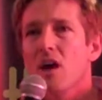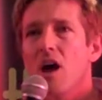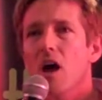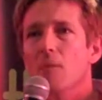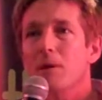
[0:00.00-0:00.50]

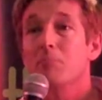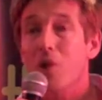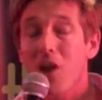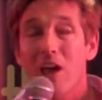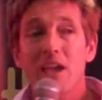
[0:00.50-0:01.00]
um, and
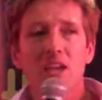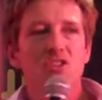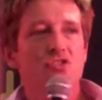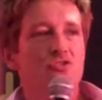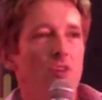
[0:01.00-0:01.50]
playing and
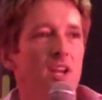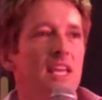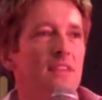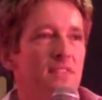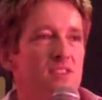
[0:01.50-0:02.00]
just trying to
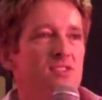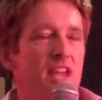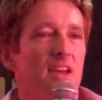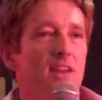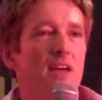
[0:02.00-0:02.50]
get their
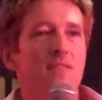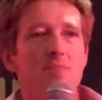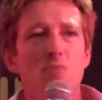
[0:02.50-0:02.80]
sound out there